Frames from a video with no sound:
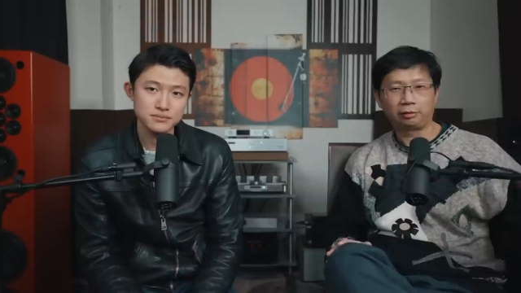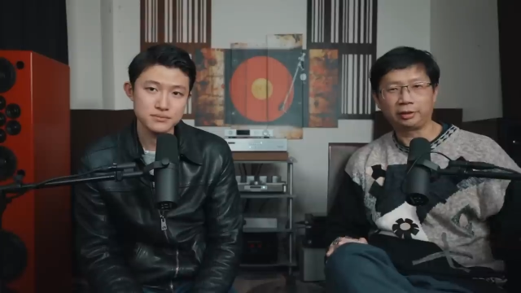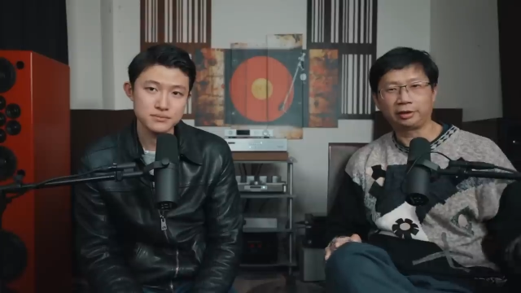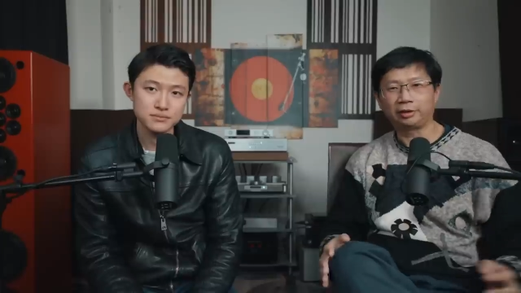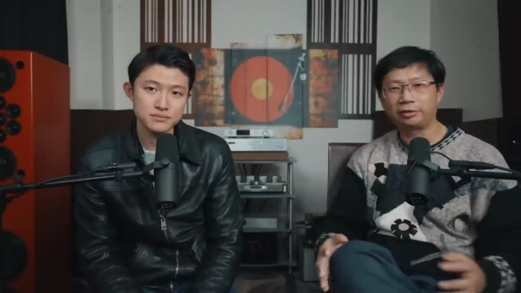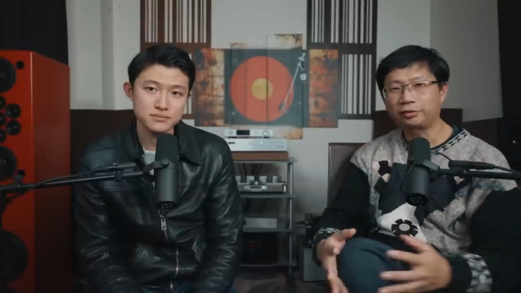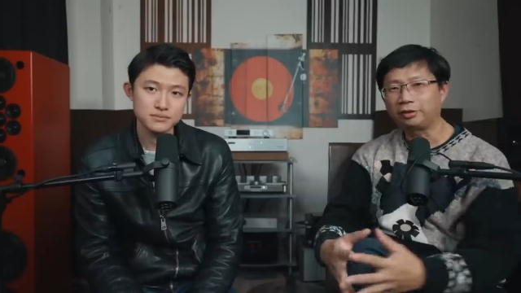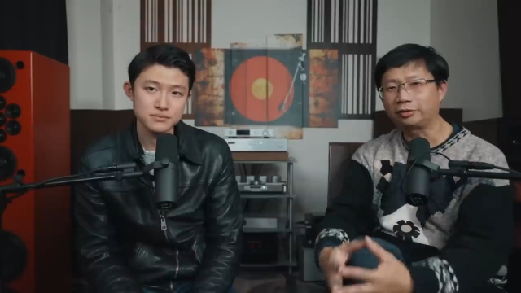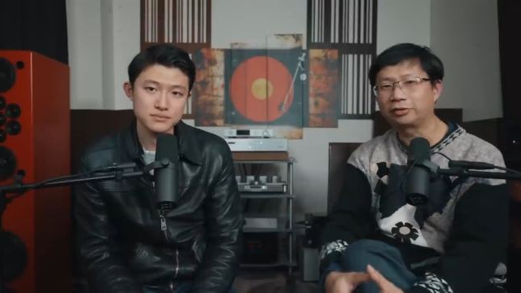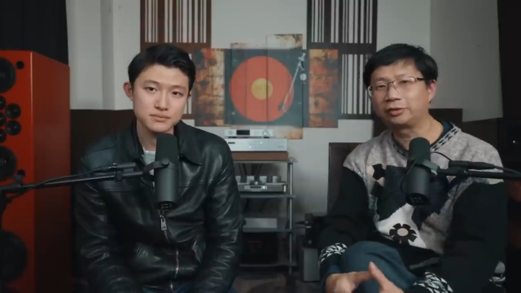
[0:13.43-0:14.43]
Speaker 1: Alright guys,
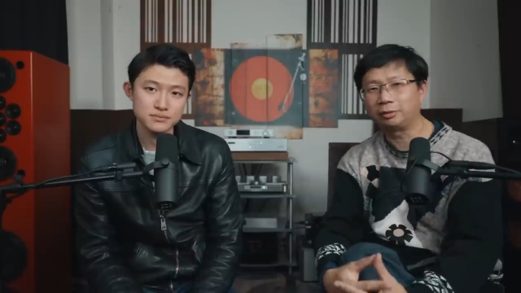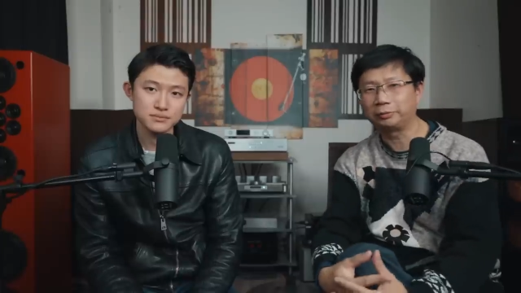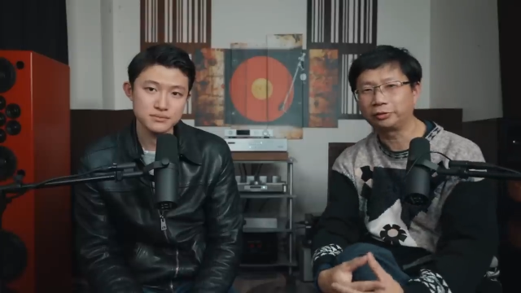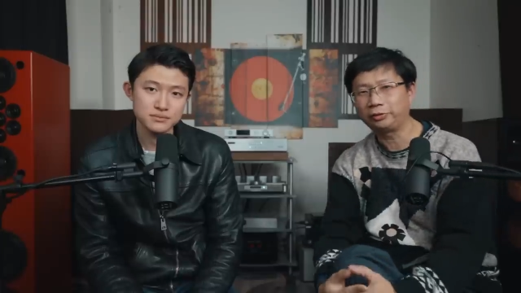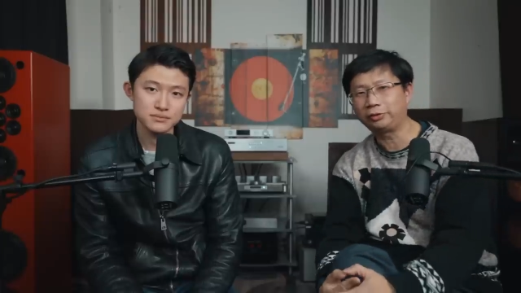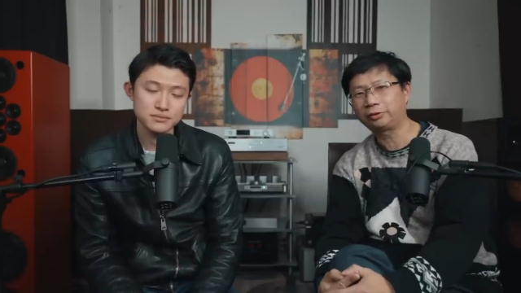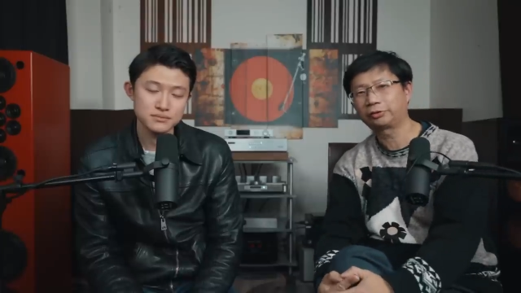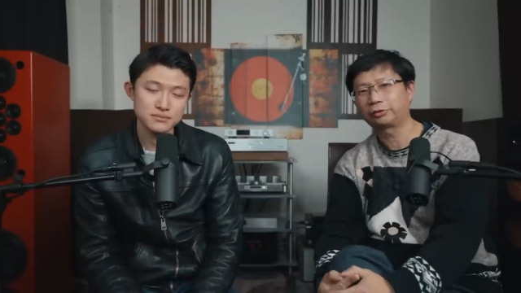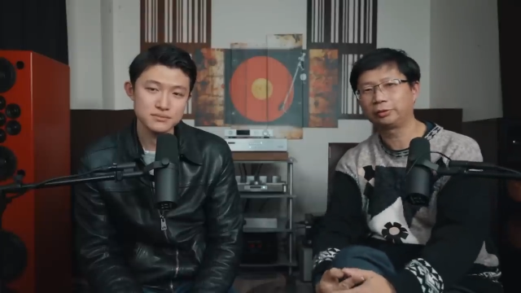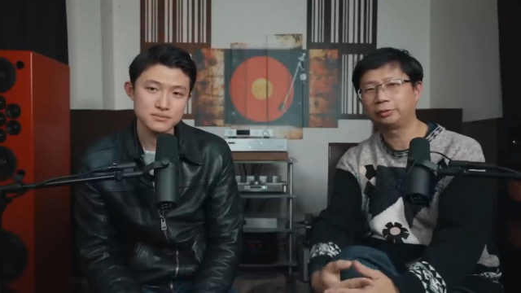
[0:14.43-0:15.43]
it's Thomas here.
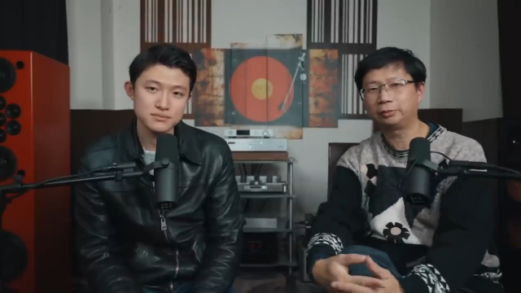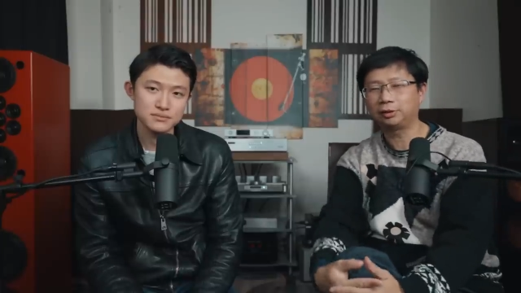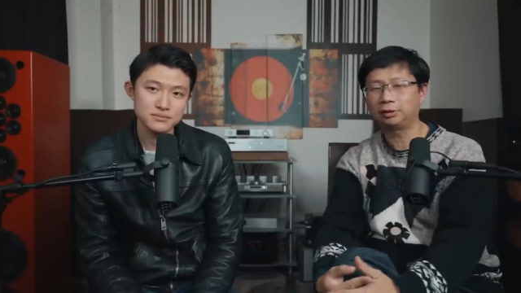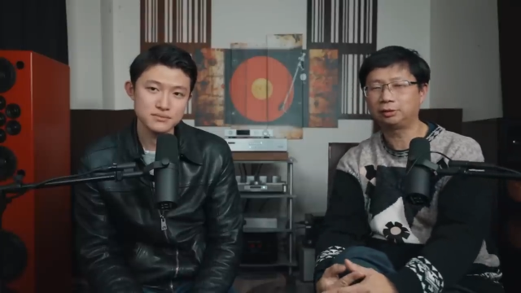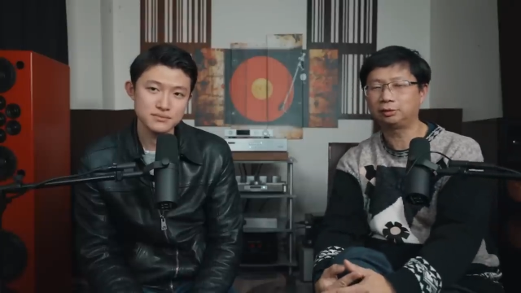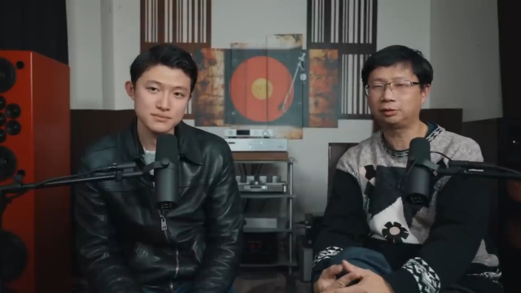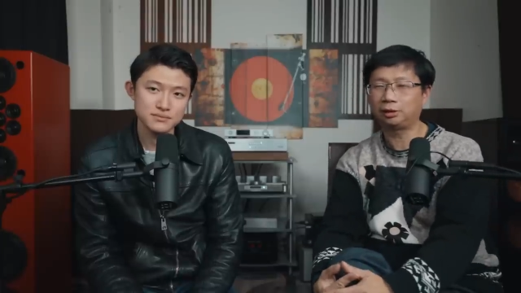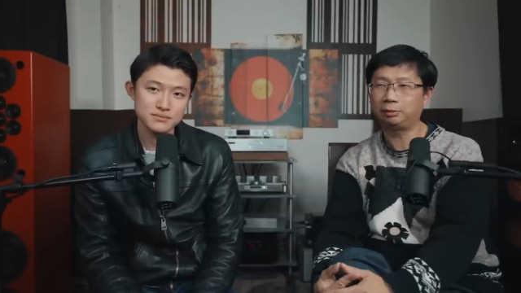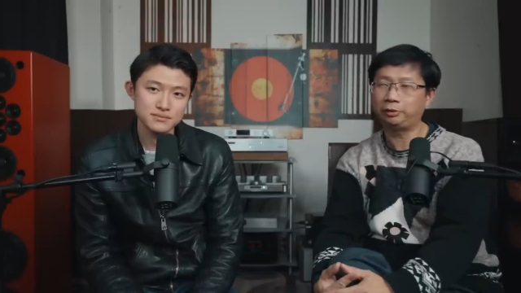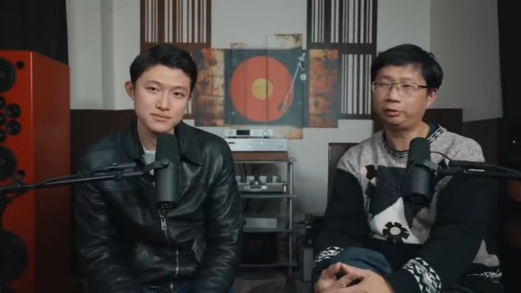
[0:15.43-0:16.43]
So uh,
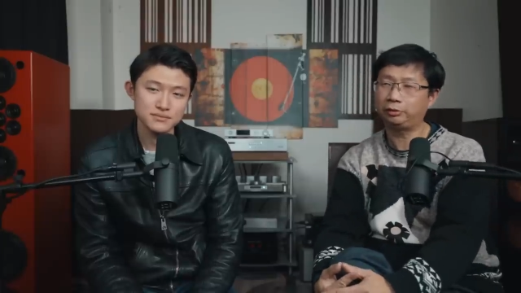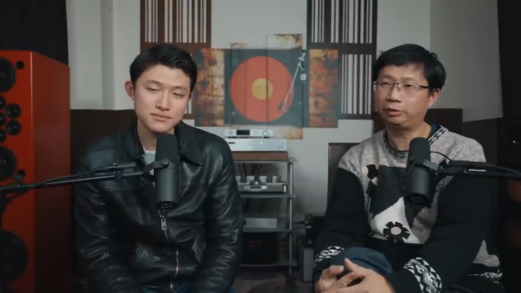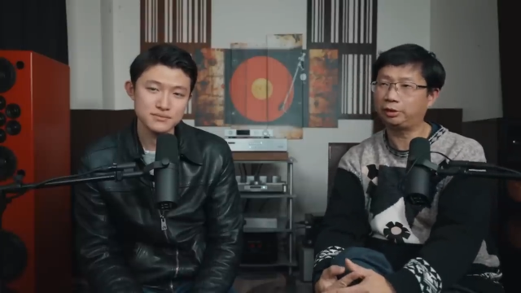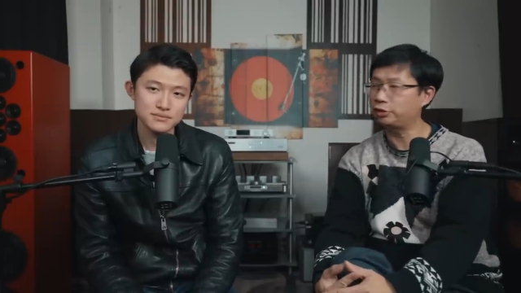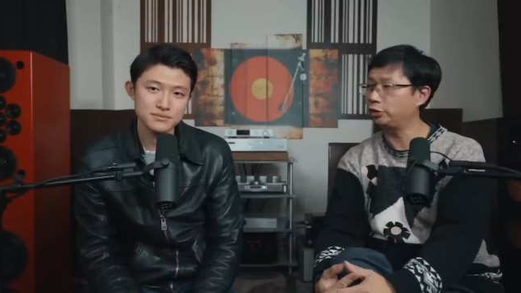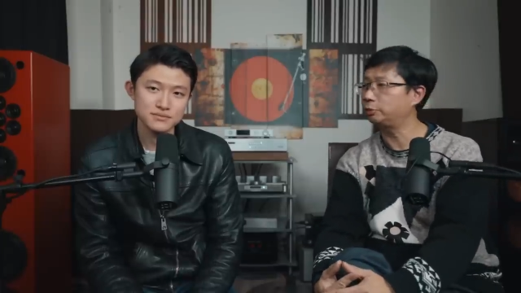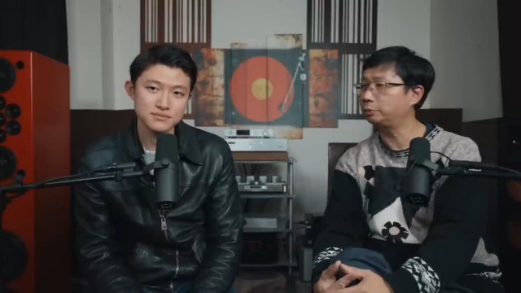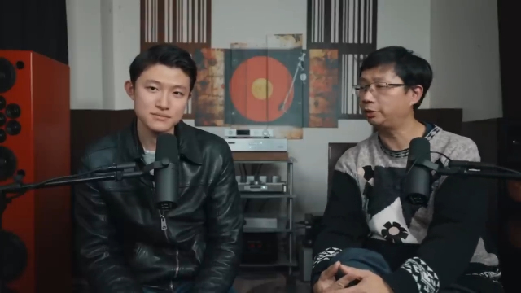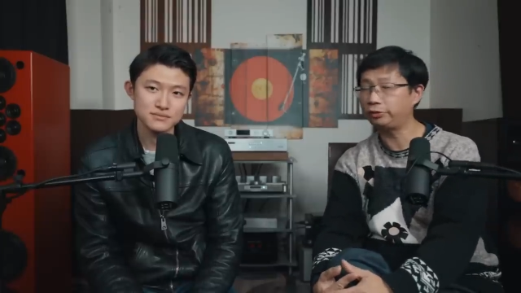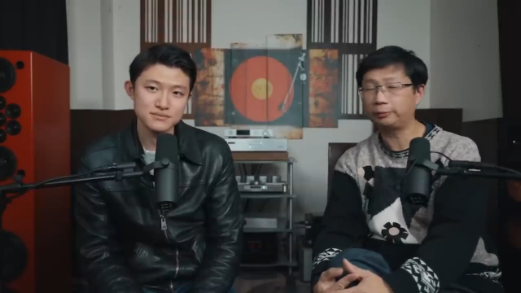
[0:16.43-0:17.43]
I'm here at Jay's
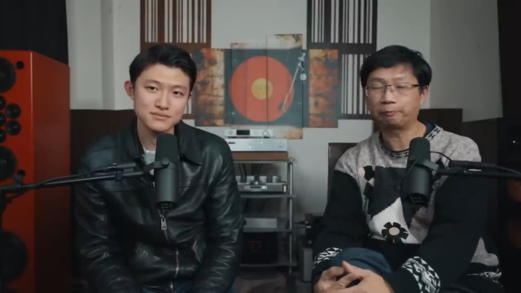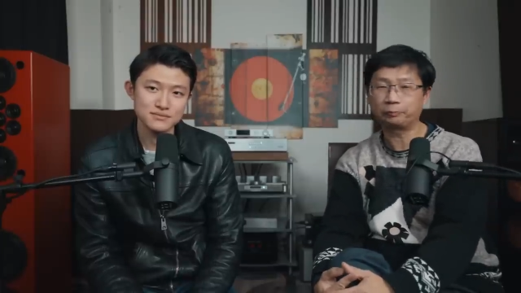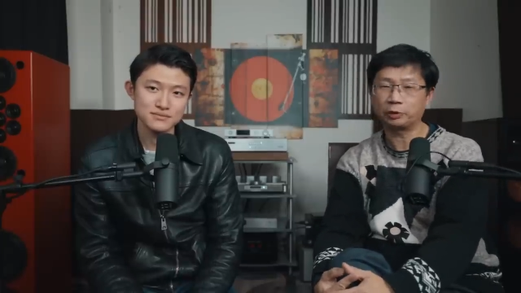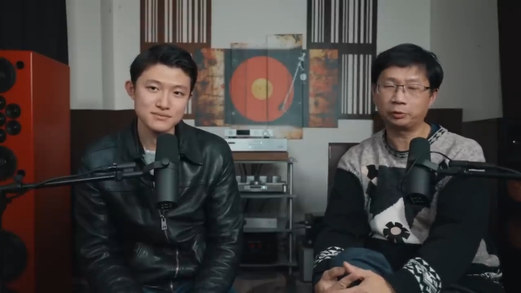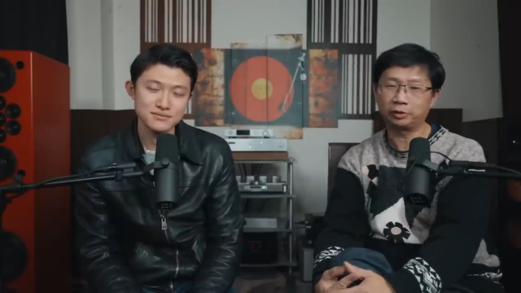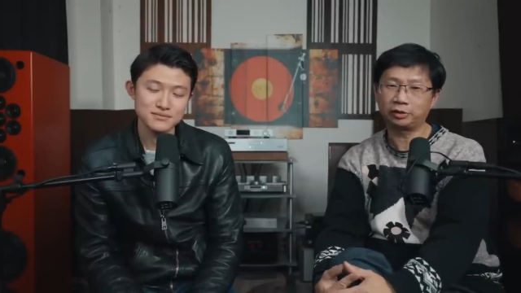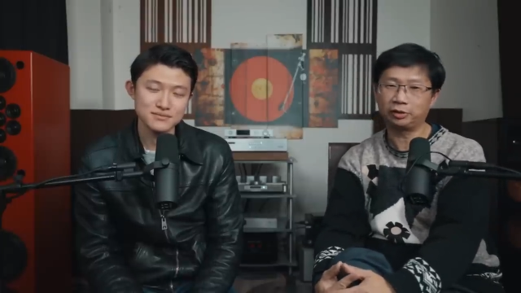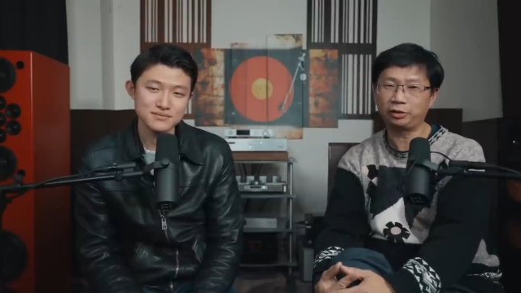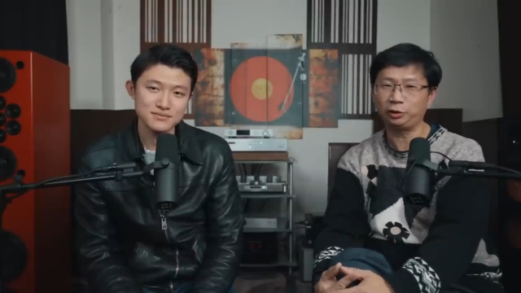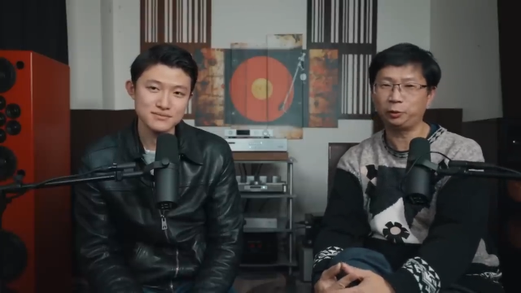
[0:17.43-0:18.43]
place. We're
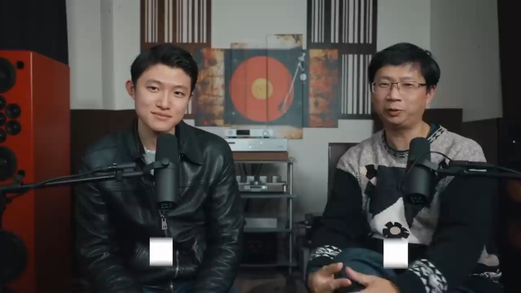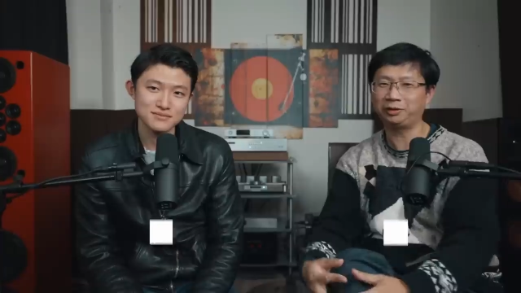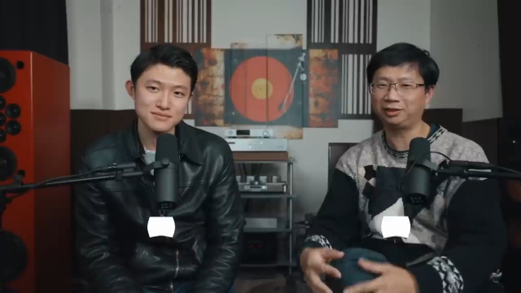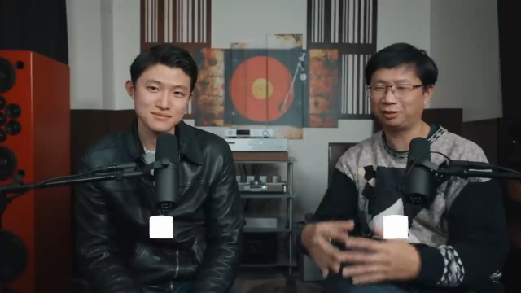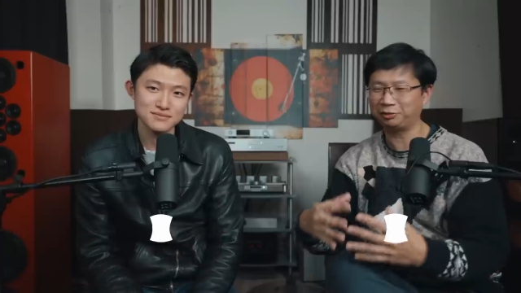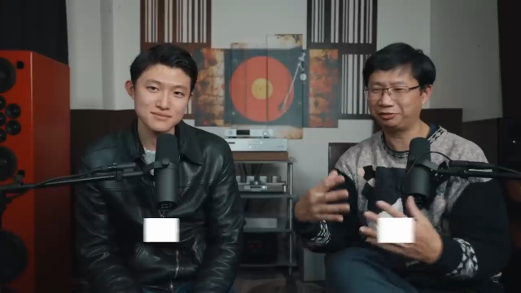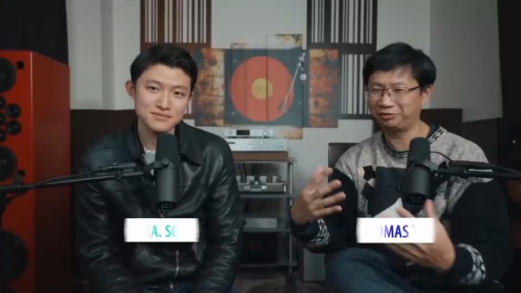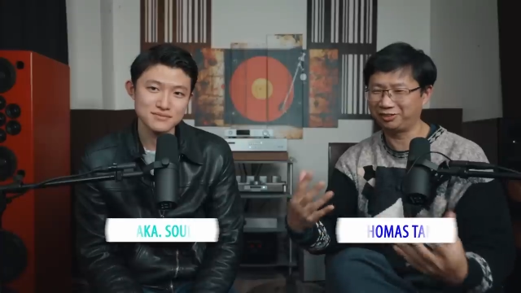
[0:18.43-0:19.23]
continuing our